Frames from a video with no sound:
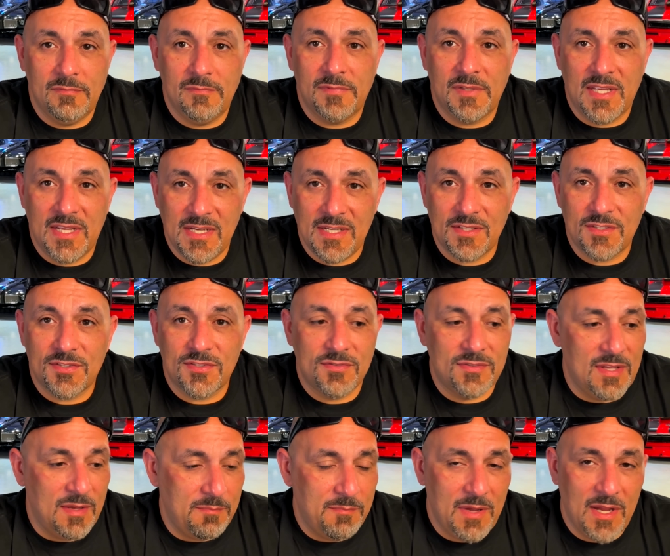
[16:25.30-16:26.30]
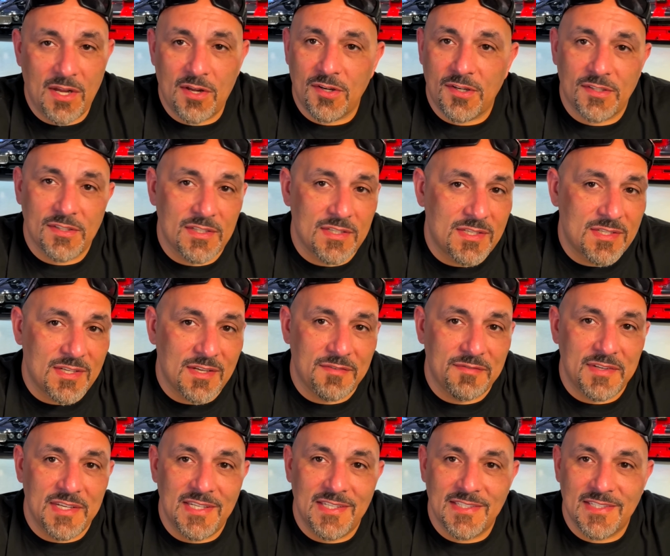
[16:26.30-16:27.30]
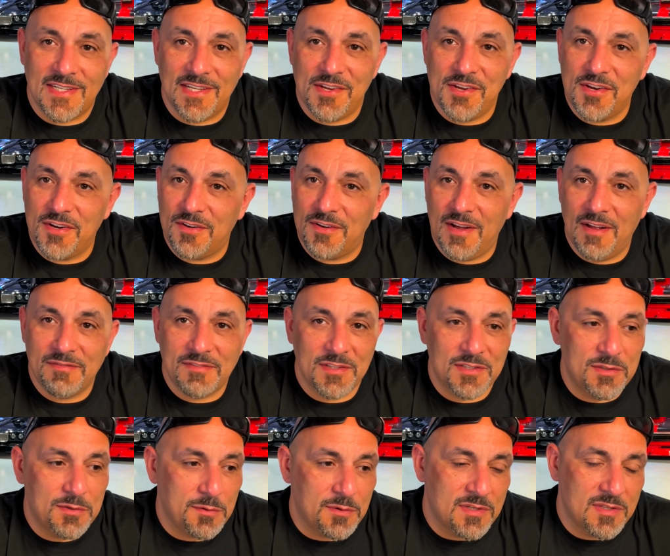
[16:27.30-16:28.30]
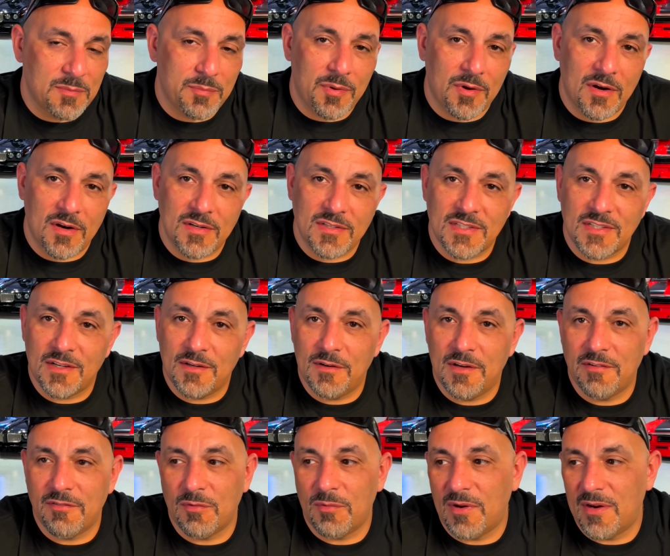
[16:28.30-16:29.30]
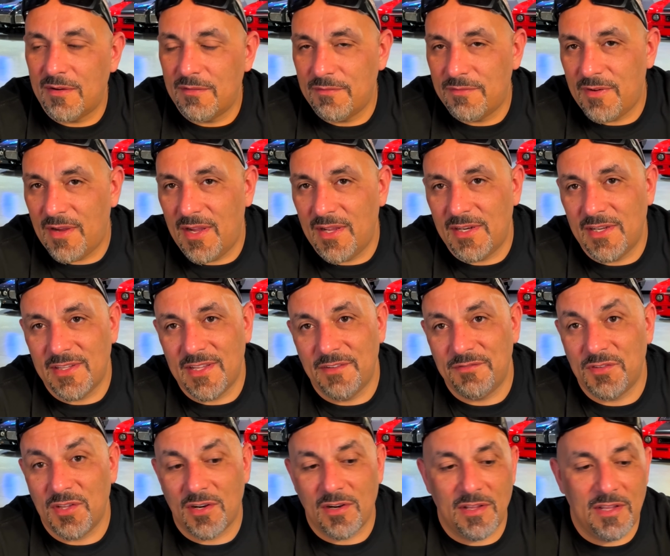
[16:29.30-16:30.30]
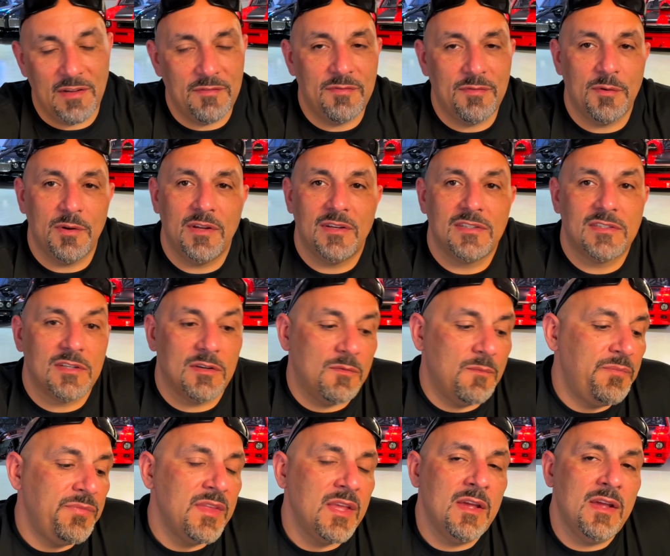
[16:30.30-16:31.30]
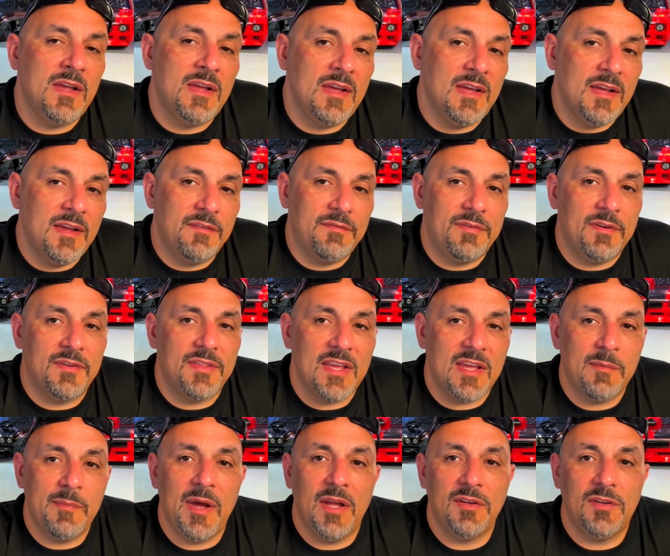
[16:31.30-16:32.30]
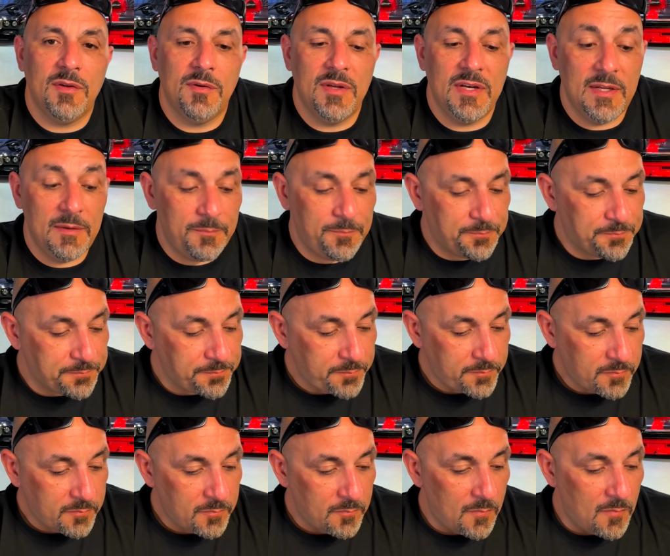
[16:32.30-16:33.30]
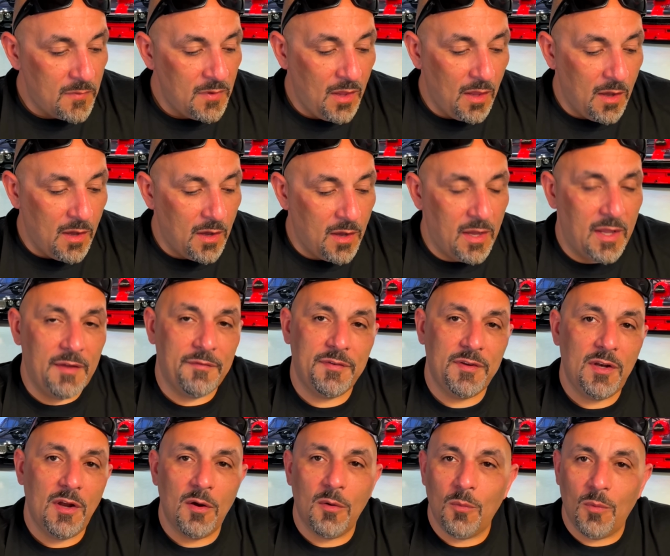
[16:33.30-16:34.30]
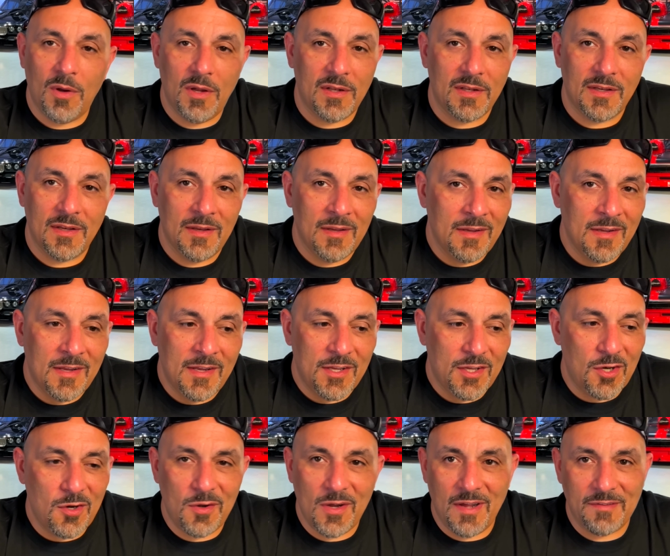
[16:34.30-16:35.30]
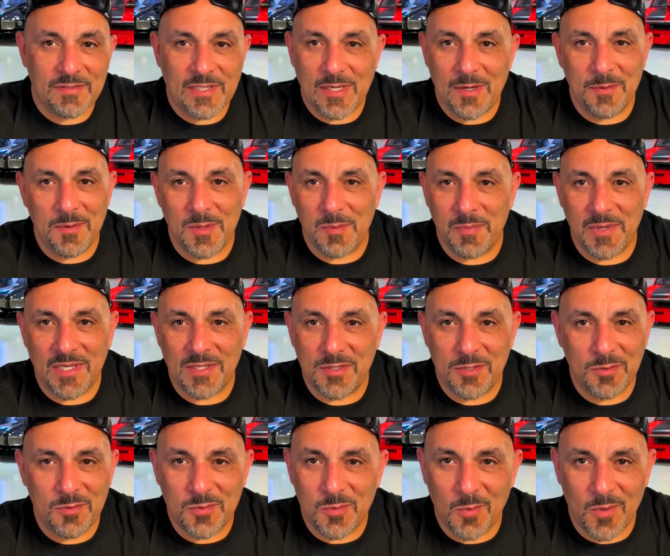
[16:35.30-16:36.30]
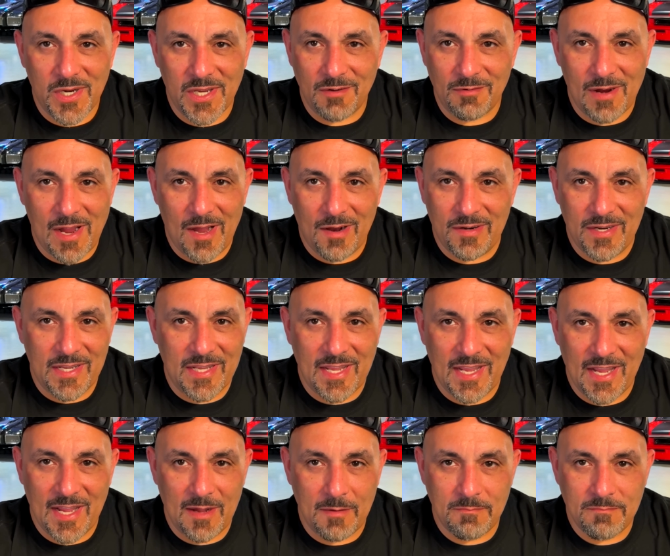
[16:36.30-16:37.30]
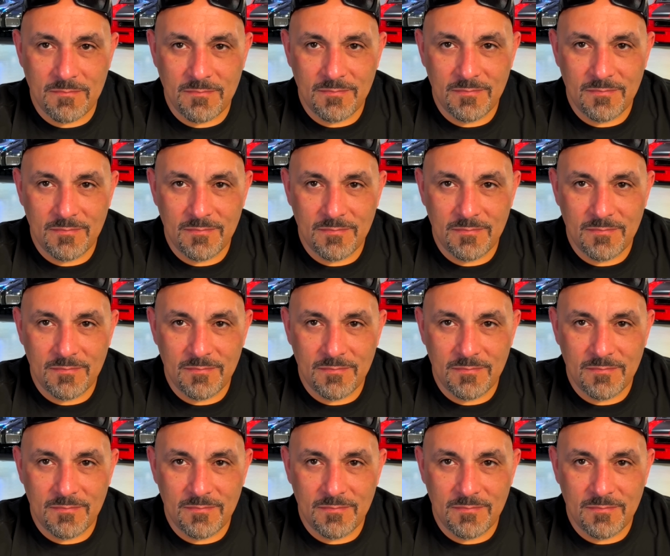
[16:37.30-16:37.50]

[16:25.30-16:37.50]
kits that make all this stuff easy, and you don't have to source the parts and go everywhere and find it. They've done all that for you. So if you're thinking about doing it, if you don't have to go with a big 220 rowdy cam.